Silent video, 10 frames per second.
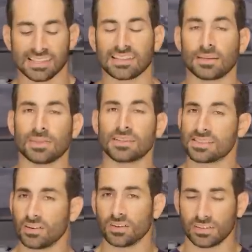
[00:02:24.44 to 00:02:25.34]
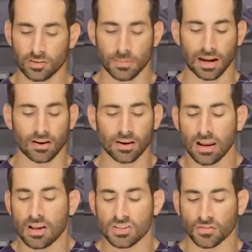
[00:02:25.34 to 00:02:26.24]
It's not something that's near and dear to my
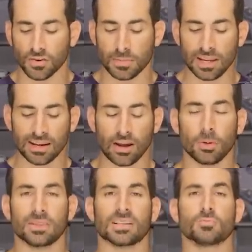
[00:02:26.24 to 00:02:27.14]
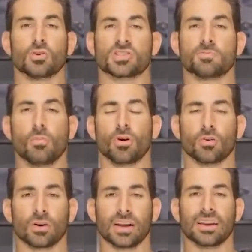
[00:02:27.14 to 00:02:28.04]
heart. So for me, in a helmet that's more sport
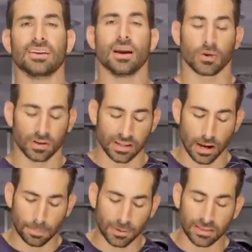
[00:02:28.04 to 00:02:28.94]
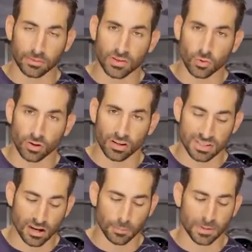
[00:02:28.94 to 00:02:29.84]
oriented, really upright three-quarter
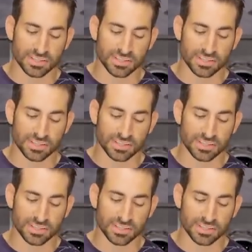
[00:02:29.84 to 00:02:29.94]
tuck